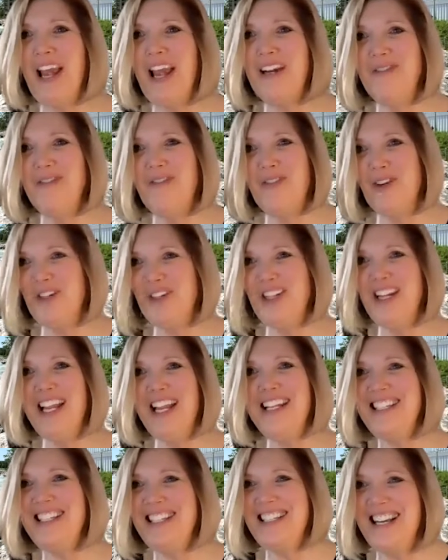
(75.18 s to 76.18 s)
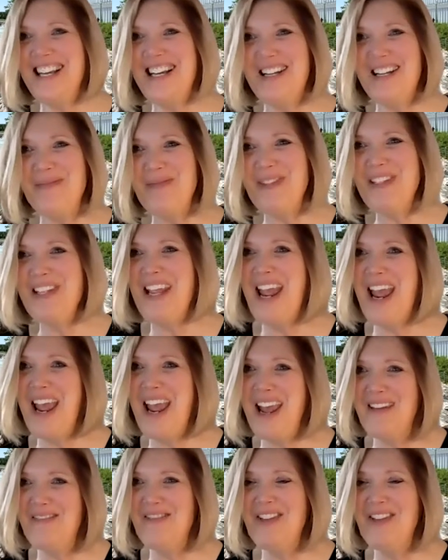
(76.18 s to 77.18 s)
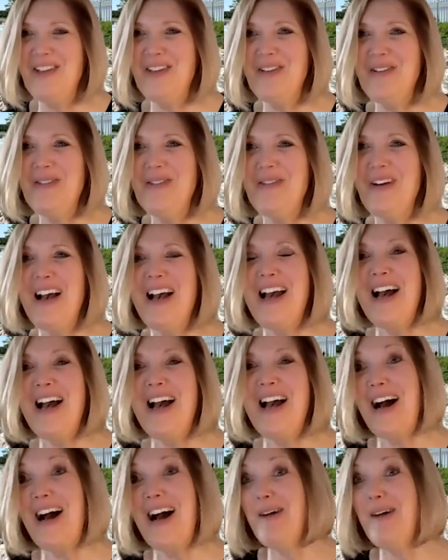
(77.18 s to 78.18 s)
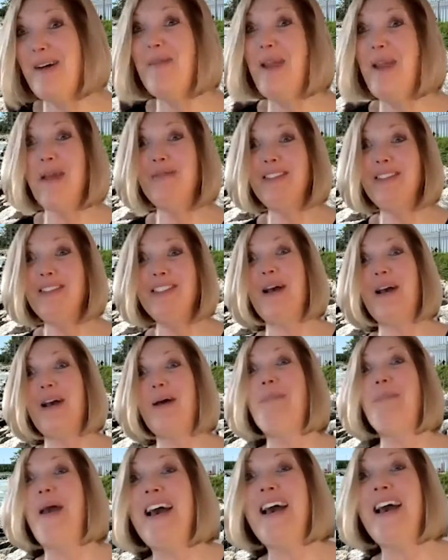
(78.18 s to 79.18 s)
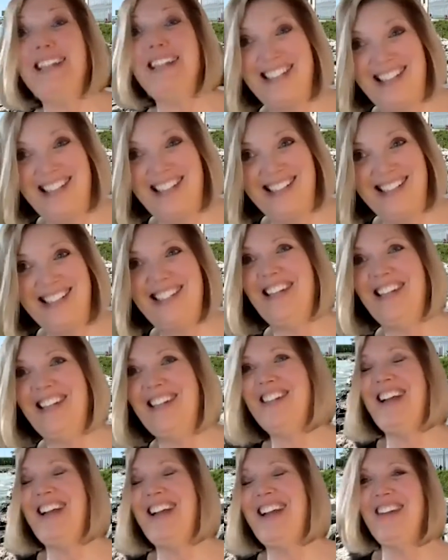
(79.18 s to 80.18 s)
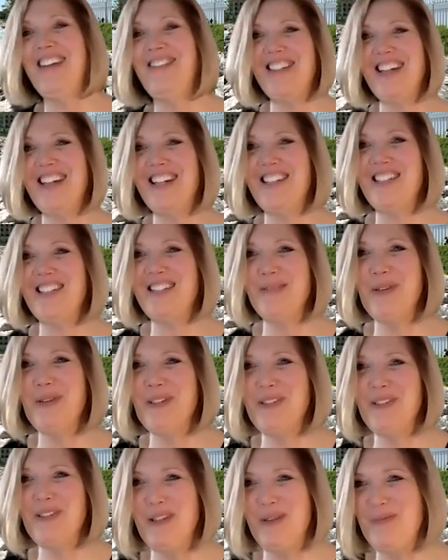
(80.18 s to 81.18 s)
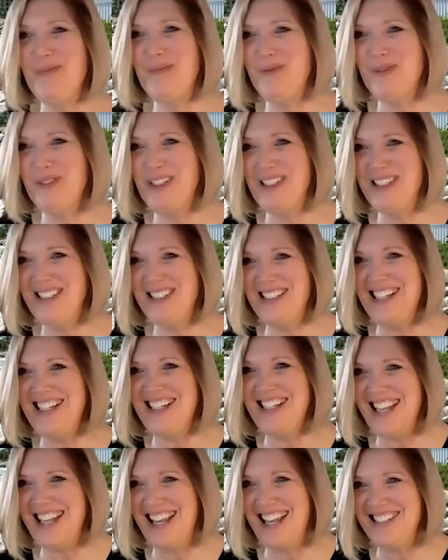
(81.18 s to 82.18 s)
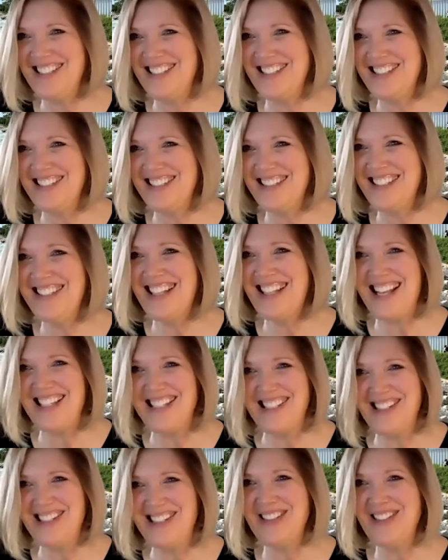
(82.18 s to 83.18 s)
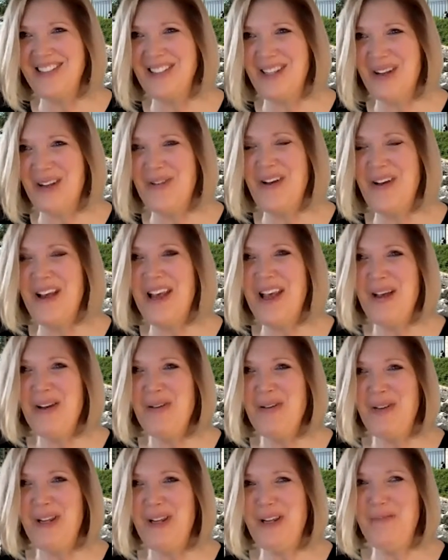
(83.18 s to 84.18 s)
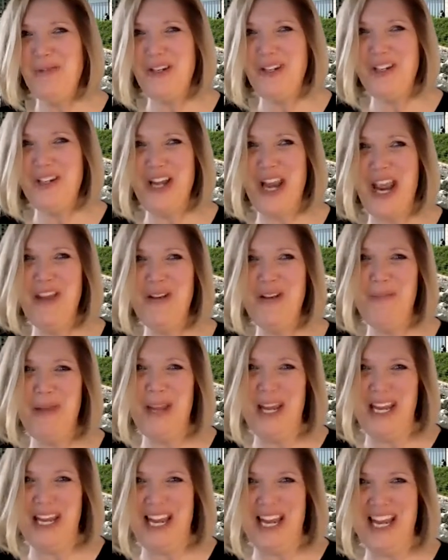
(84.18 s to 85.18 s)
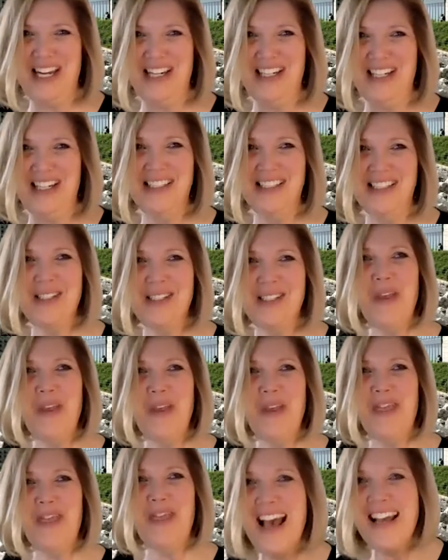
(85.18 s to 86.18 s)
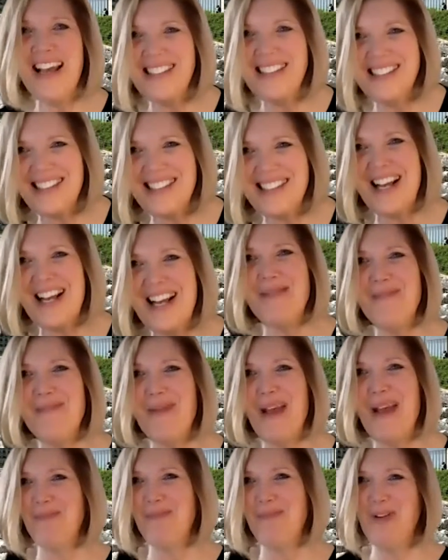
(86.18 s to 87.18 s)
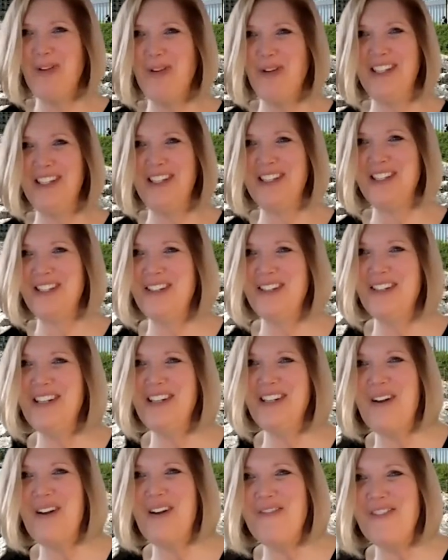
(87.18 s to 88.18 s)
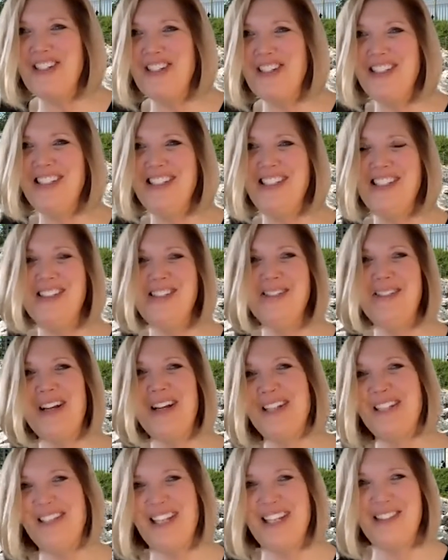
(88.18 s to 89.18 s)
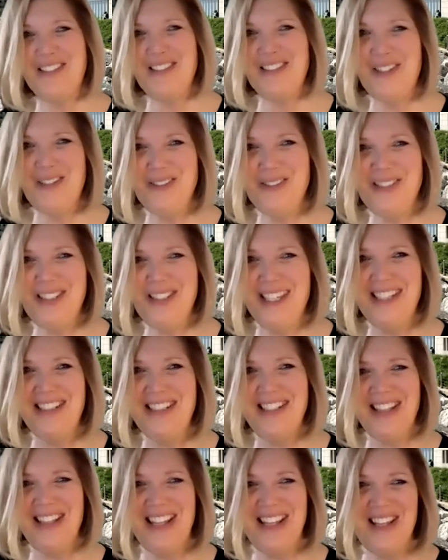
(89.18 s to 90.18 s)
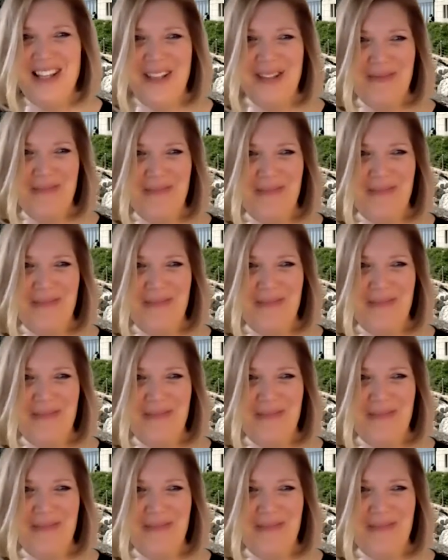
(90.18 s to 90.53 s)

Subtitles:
are fortunate to have you be able to come back this year after our symposium was canceled last year. So we appreciate you being here. So with that, I'm going to turn it over to Dr. Huston. Thank you.